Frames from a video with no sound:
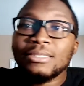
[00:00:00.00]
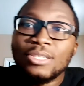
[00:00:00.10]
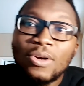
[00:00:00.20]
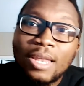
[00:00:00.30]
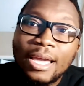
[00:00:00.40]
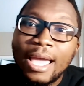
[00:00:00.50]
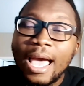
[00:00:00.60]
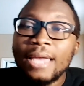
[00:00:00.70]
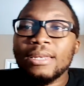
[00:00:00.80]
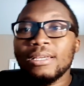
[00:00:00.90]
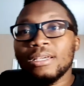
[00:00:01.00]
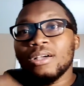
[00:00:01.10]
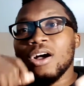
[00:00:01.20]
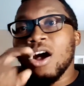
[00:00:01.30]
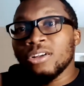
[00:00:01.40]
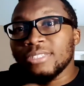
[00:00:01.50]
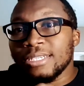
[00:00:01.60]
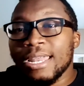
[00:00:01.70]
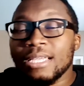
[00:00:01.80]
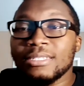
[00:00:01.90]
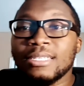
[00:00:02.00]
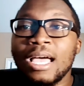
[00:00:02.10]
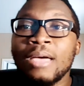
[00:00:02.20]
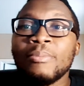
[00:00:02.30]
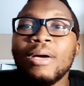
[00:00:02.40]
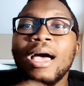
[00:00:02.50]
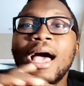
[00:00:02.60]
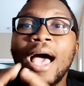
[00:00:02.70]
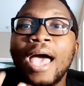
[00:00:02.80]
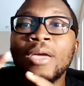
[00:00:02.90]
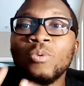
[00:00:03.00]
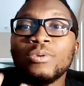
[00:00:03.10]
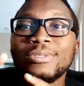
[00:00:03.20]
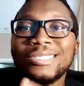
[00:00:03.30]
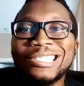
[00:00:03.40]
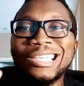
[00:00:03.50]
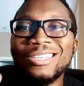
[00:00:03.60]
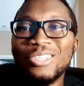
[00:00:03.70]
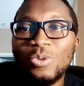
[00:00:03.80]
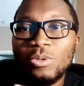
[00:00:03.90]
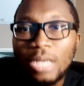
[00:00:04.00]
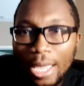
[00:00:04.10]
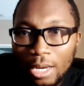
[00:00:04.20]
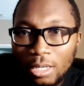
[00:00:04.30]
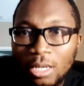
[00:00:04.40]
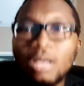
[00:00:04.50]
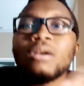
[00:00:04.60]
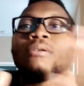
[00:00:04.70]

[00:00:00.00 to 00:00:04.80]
that's all I got. Until next time, I will see you later.